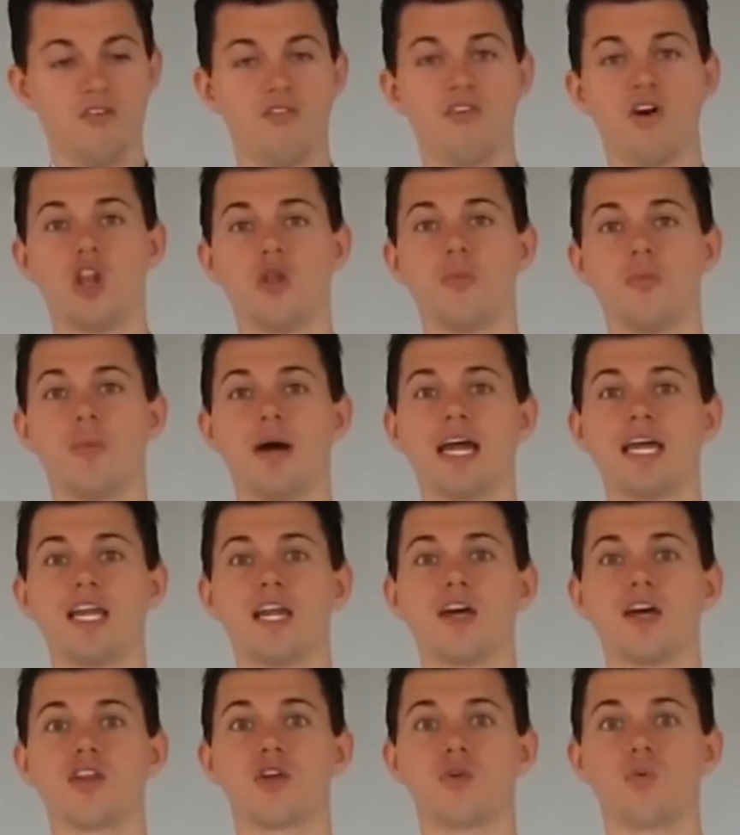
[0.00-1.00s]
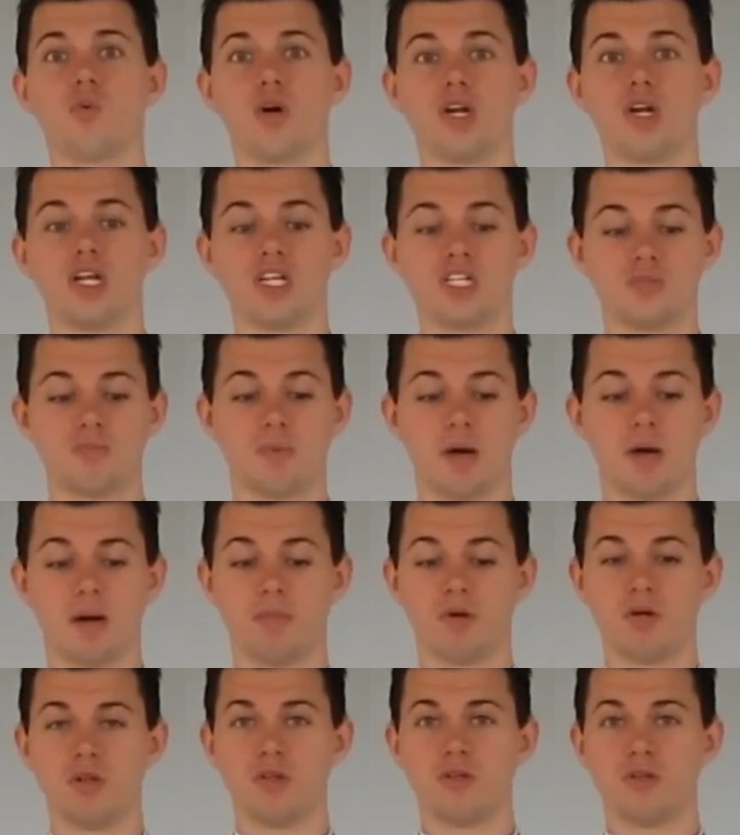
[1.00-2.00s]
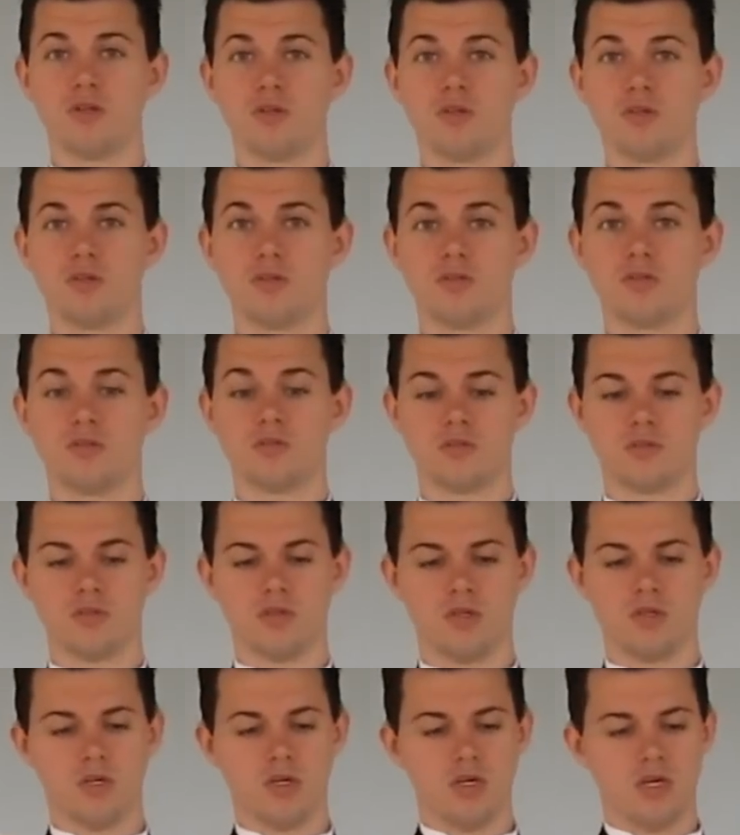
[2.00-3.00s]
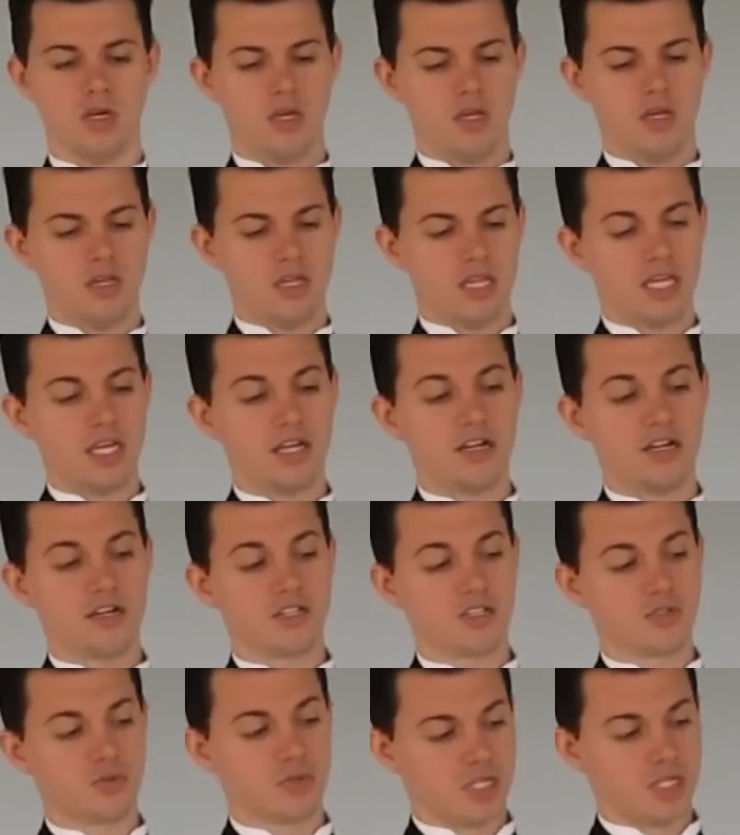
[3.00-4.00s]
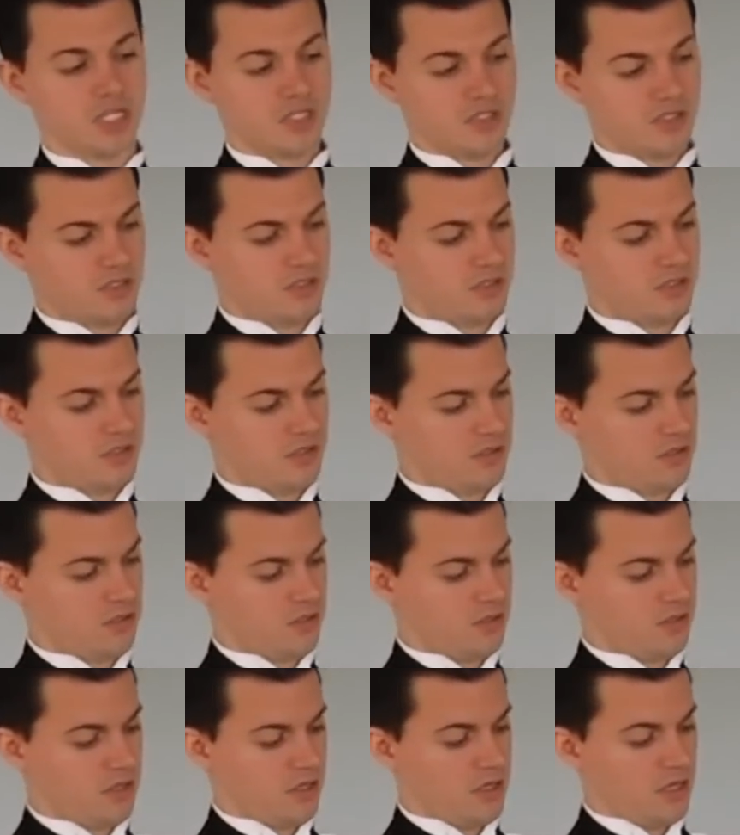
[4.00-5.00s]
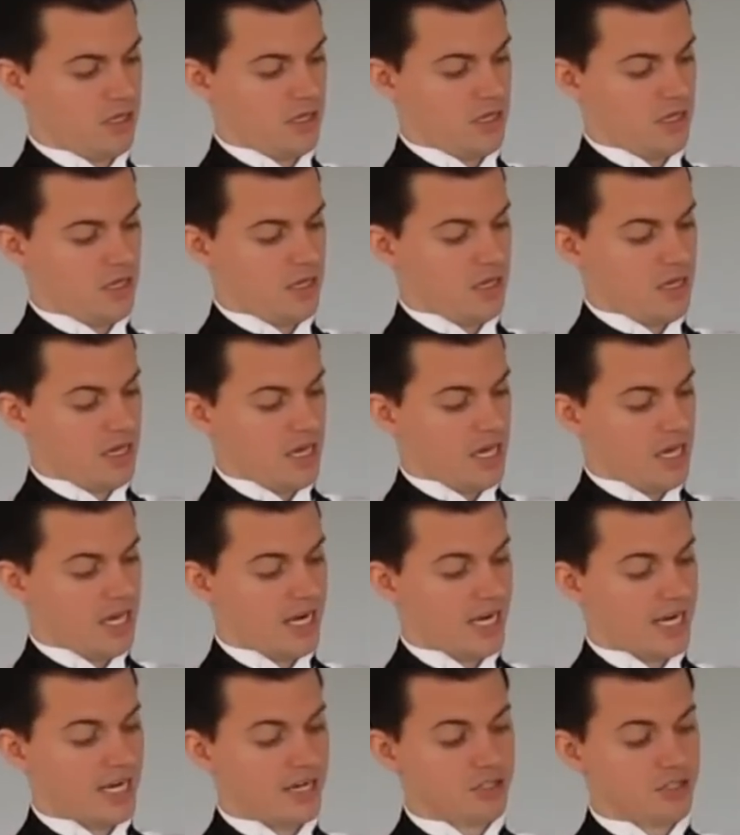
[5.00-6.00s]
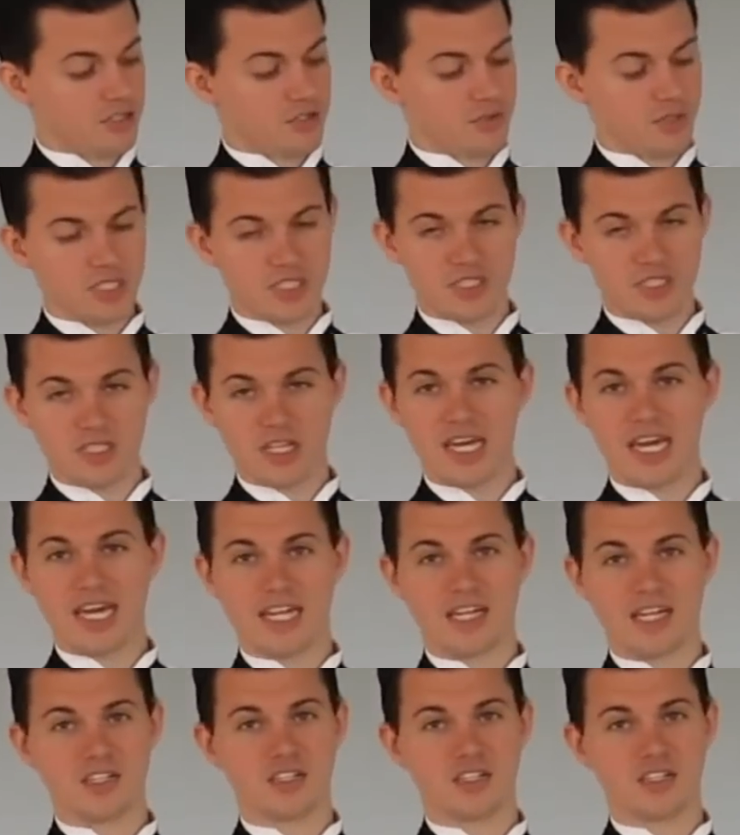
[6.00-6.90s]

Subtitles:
followed by another 1-inch bubble, the ear twist. And an ear twist again